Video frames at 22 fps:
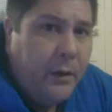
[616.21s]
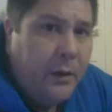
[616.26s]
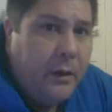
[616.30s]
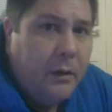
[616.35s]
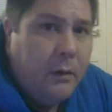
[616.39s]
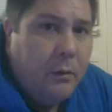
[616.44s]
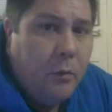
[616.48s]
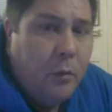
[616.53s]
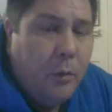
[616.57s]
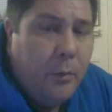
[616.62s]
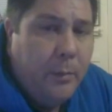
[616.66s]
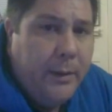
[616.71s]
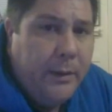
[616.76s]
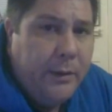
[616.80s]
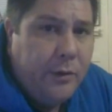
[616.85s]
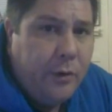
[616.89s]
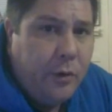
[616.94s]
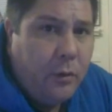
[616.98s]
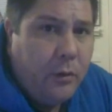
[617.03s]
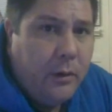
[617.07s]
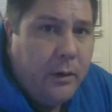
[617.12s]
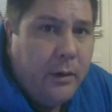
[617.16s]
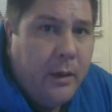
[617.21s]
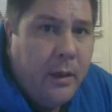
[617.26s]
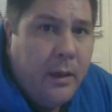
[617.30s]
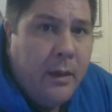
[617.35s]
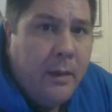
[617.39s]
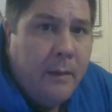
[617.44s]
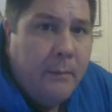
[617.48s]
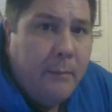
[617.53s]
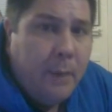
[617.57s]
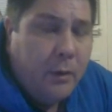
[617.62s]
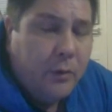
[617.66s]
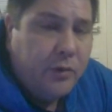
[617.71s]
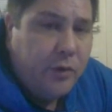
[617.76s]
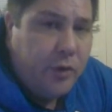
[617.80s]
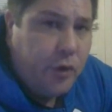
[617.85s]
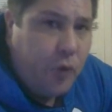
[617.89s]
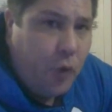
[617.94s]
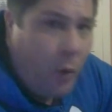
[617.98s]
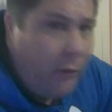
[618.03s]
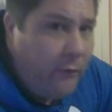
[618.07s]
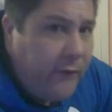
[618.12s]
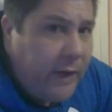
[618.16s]
we'll be sure and post a
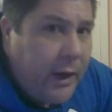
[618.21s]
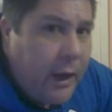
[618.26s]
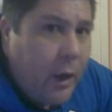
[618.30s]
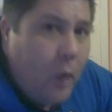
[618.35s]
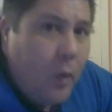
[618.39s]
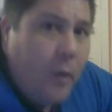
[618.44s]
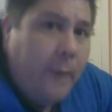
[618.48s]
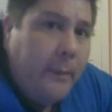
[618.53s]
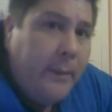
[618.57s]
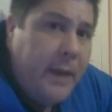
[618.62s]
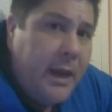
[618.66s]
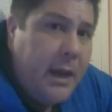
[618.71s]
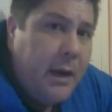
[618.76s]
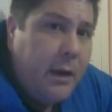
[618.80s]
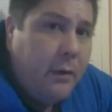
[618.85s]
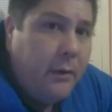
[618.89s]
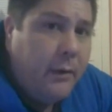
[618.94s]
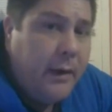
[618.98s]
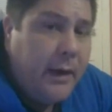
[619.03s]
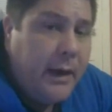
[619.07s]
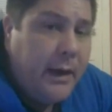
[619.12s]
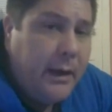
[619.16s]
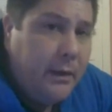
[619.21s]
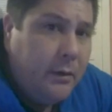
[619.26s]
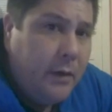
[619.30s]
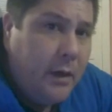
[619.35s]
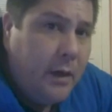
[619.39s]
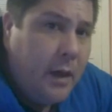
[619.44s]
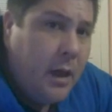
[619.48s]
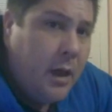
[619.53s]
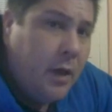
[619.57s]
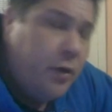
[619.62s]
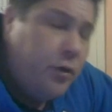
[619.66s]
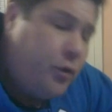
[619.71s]
short video up here and then